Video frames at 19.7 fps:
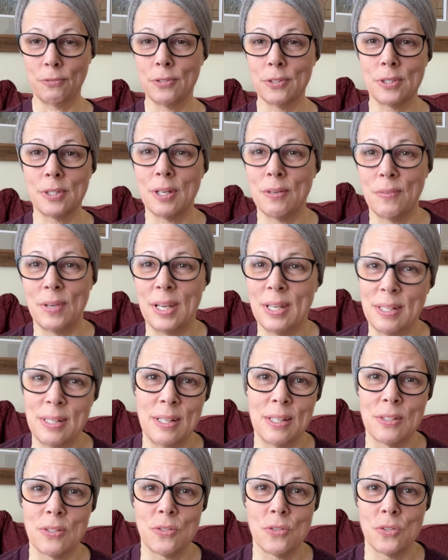First off, I had an
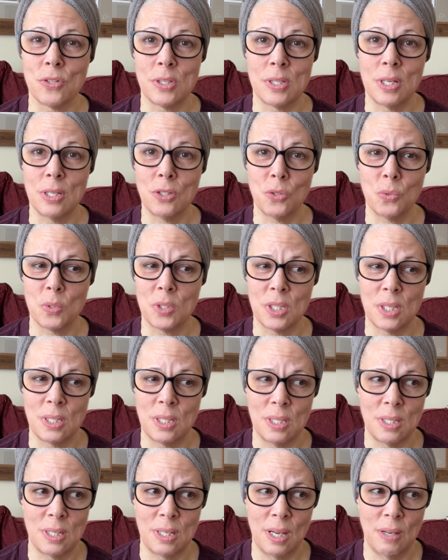extra stitch, which I
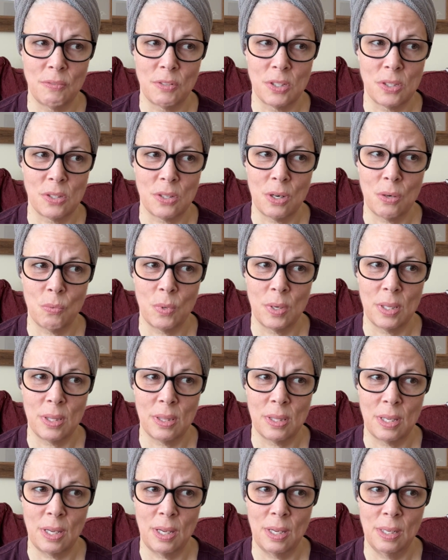didn't have to start with,
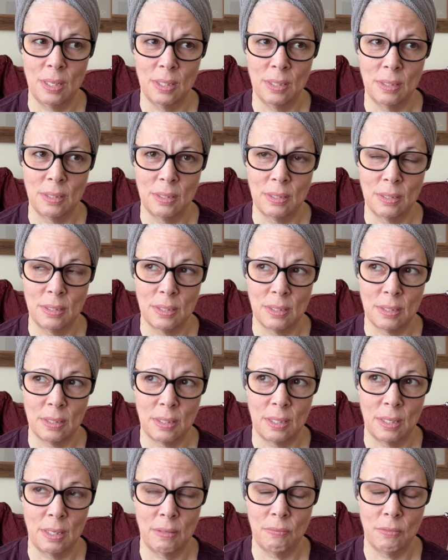and
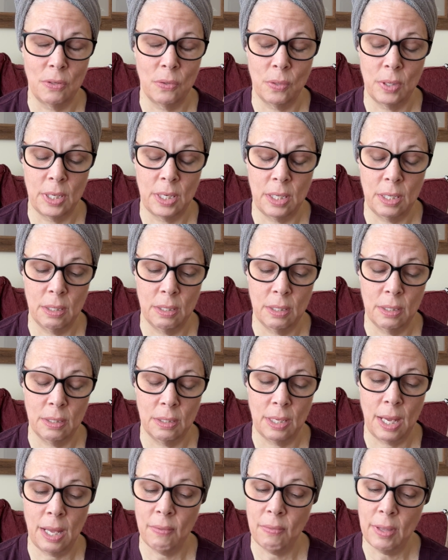I have no idea
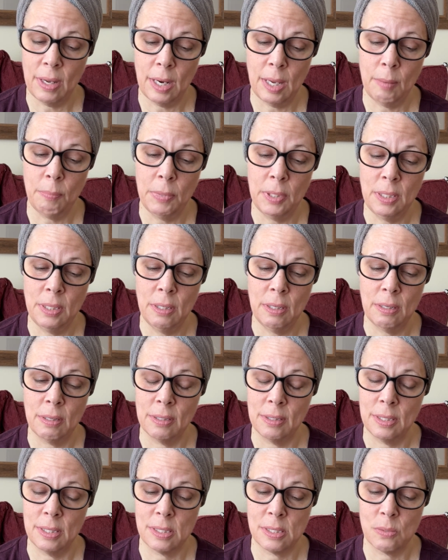how that happened,
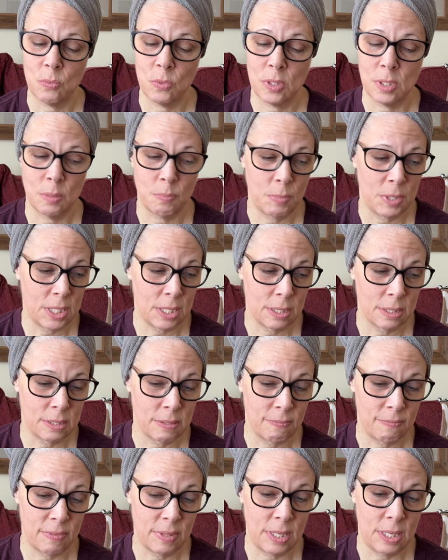unless it was because
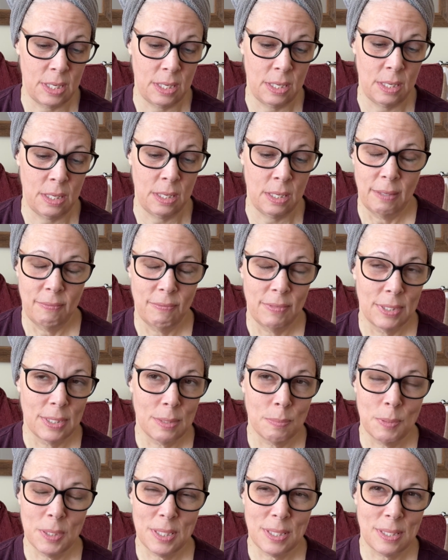of the
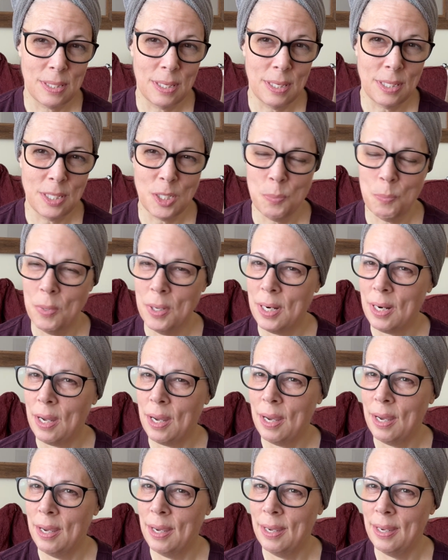invisible stitch, but
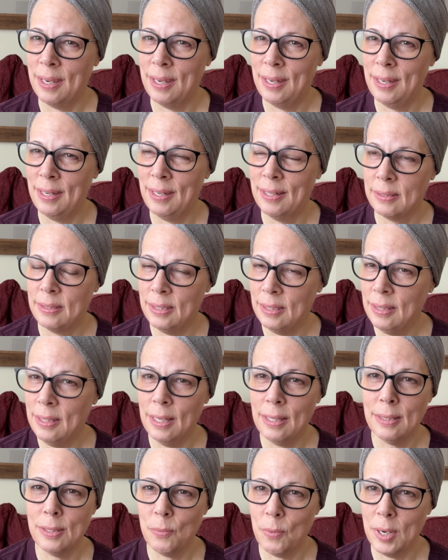I did
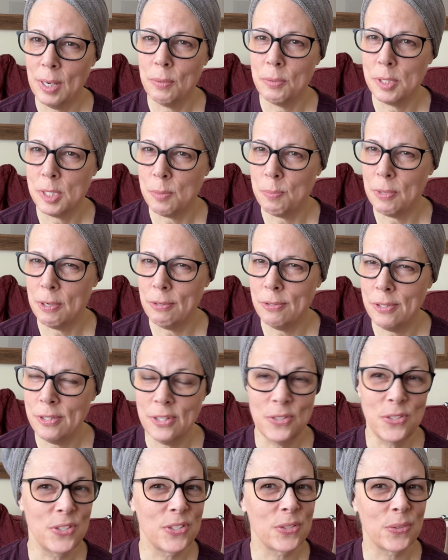that the way I was supposed
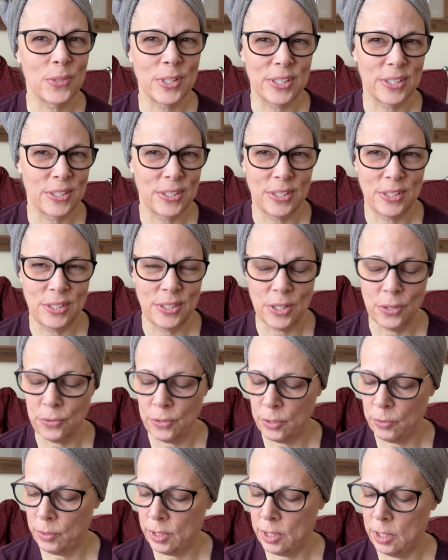to, so I don't
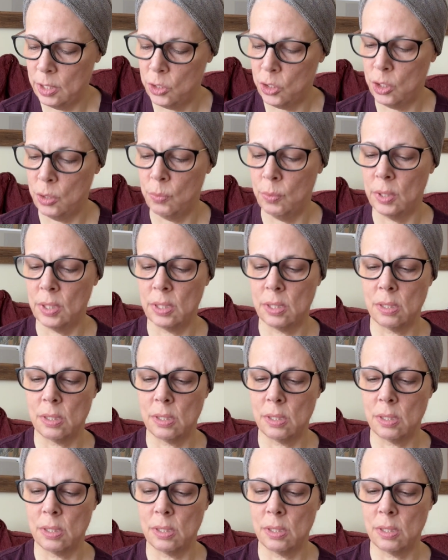know what the issue was.